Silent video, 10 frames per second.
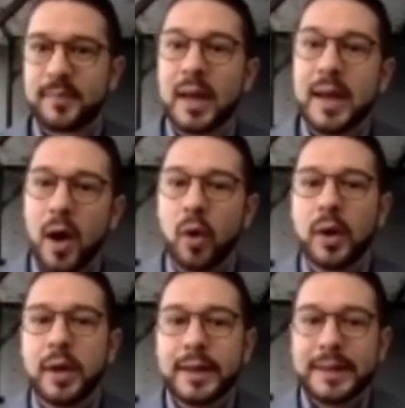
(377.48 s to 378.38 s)
Now,
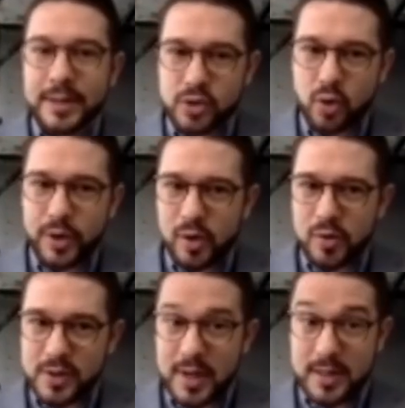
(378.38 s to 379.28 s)
the story
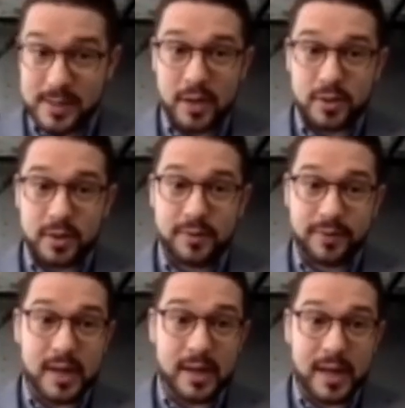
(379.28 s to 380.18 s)
goes, and it's actually a
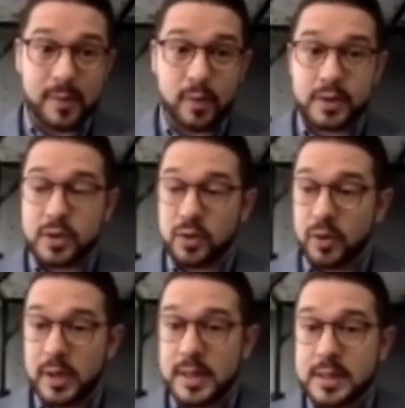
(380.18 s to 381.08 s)
funny name of a
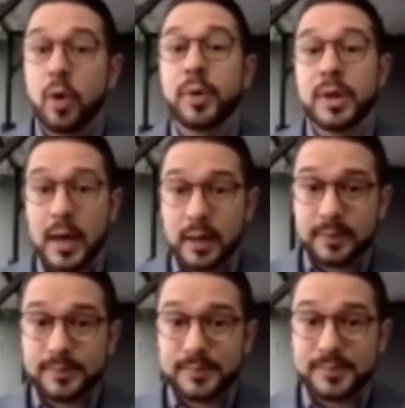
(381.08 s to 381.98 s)
story, it's Moby Duck.
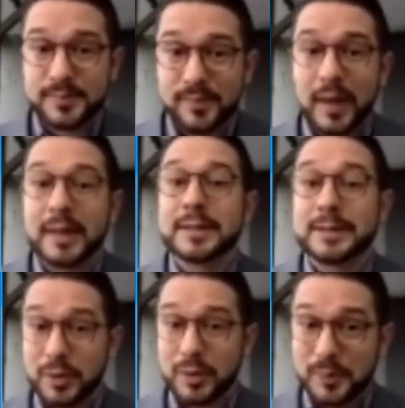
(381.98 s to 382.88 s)

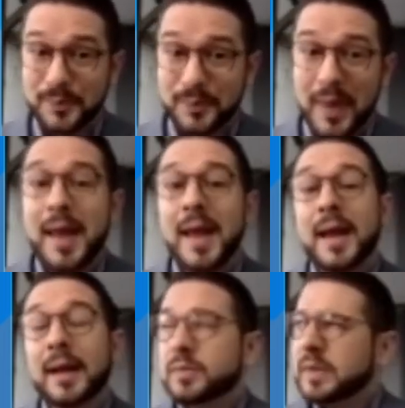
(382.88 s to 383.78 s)
So,
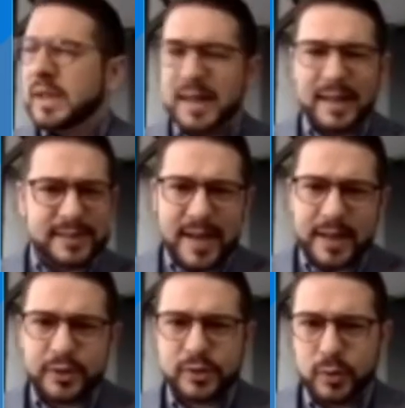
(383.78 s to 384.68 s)
in
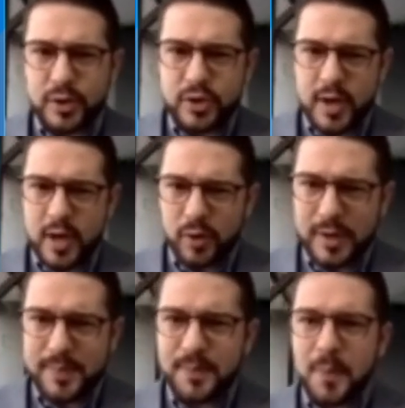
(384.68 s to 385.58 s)
1992, in
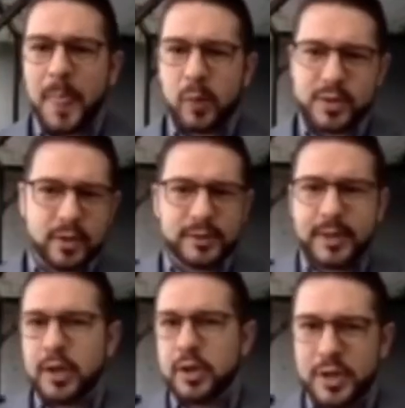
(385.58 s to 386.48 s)
January, there was a
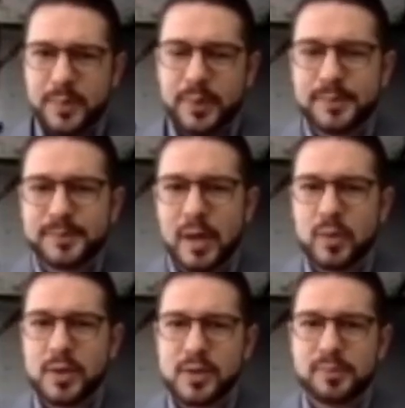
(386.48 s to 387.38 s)
container ship that
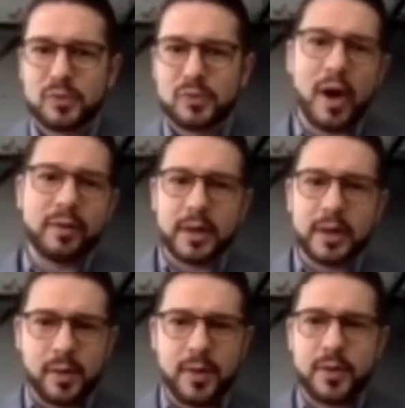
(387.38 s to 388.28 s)
was
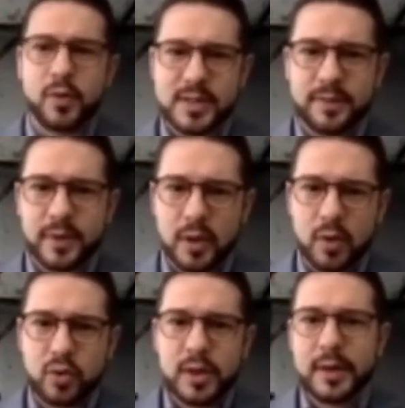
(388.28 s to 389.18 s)
traveling through Pacific
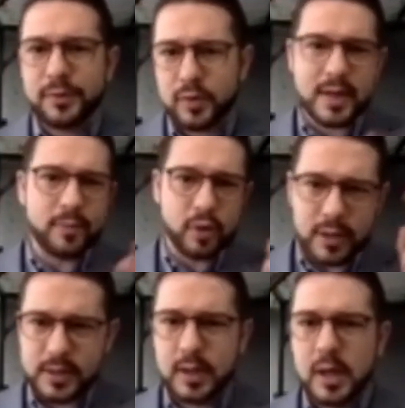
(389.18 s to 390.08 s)
Ocean, and for some
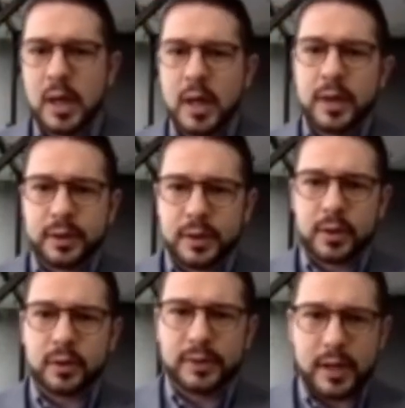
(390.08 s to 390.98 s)
reason, the
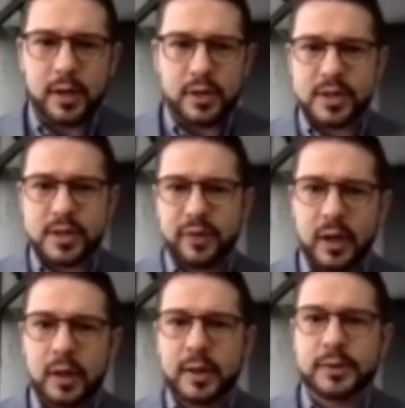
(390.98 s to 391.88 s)
container just
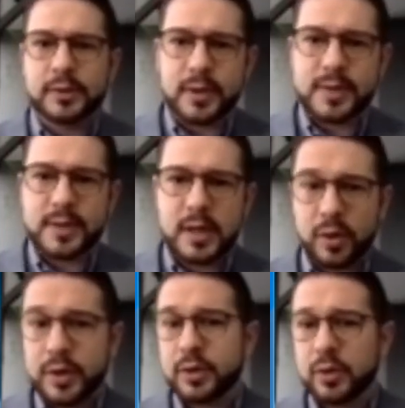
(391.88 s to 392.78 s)
fell into the sea
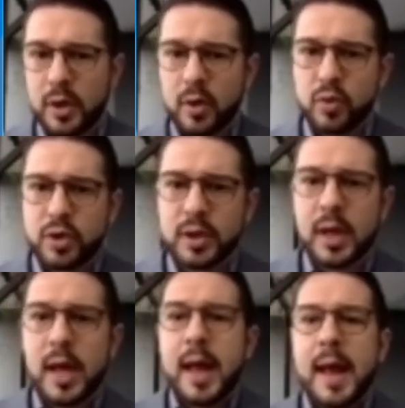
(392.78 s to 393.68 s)
or into the
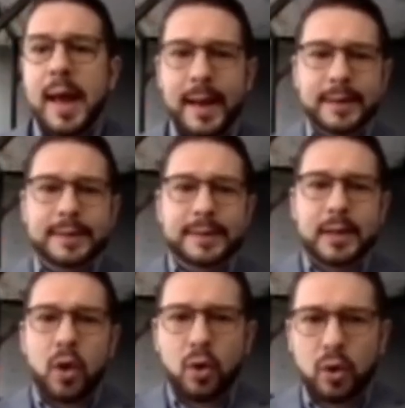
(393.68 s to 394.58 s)
ocean, and
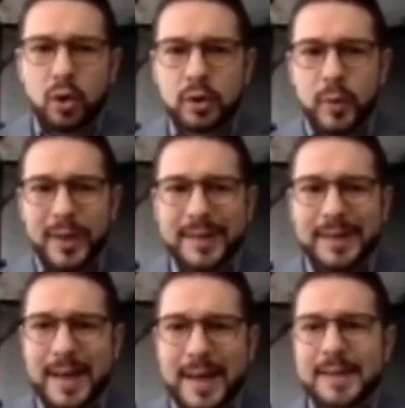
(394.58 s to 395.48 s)
all
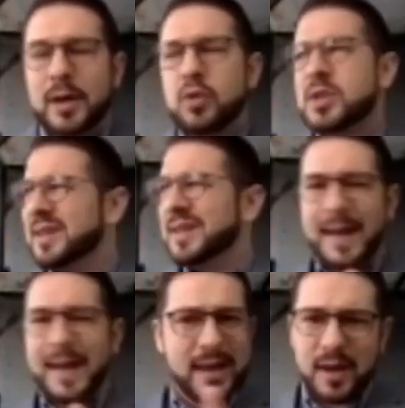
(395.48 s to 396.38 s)

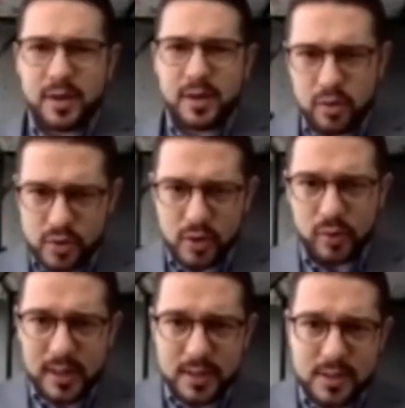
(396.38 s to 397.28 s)
28,800 or so
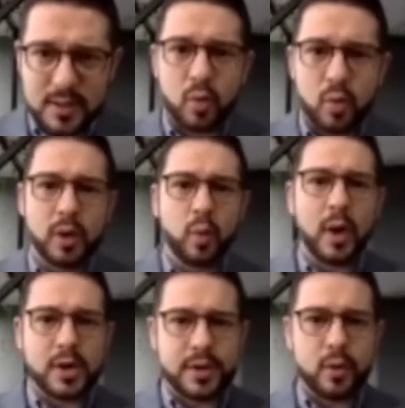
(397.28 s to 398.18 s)
ducks were
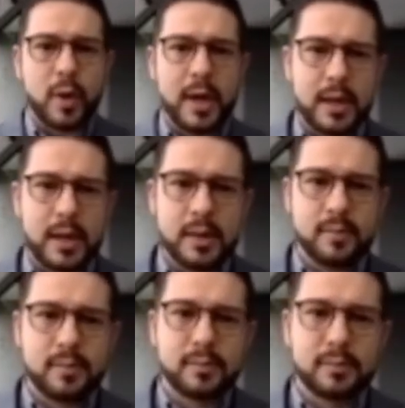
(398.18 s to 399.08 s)
washed away.
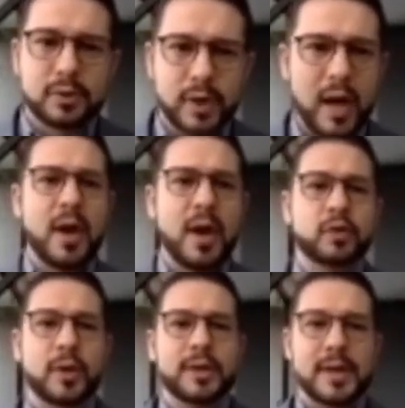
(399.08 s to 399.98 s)
So now you have
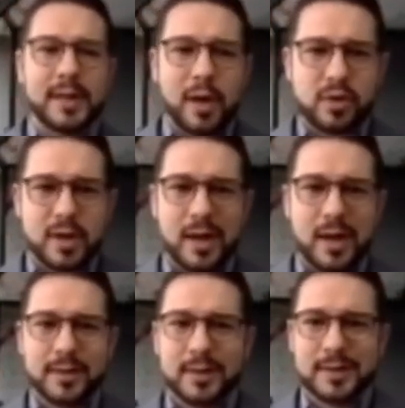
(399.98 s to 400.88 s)

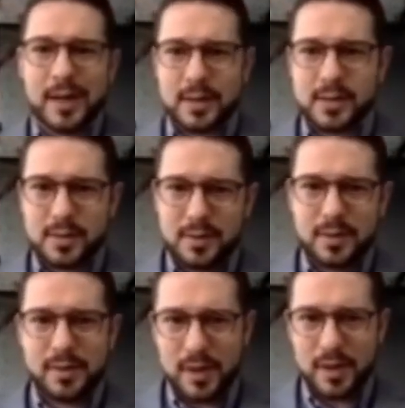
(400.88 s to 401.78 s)
28,800 ducks
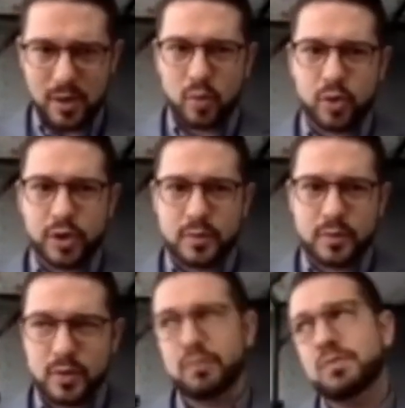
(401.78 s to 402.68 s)
in the ocean.
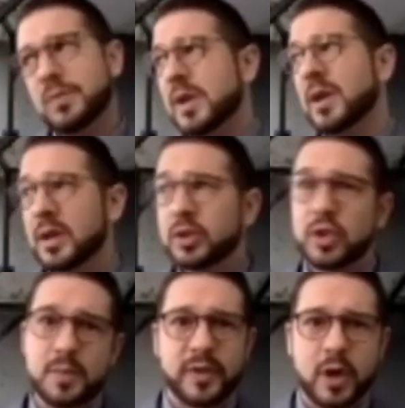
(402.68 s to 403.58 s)
So in
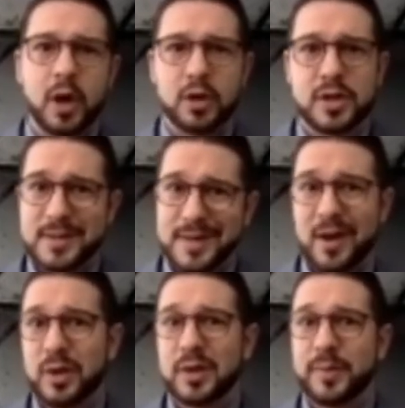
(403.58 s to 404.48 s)
terms of ecology, it's
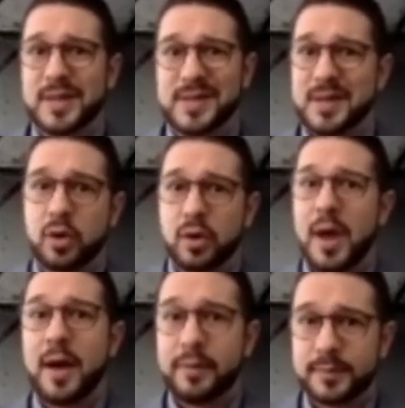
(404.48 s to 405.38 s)
not really the best thing you could have.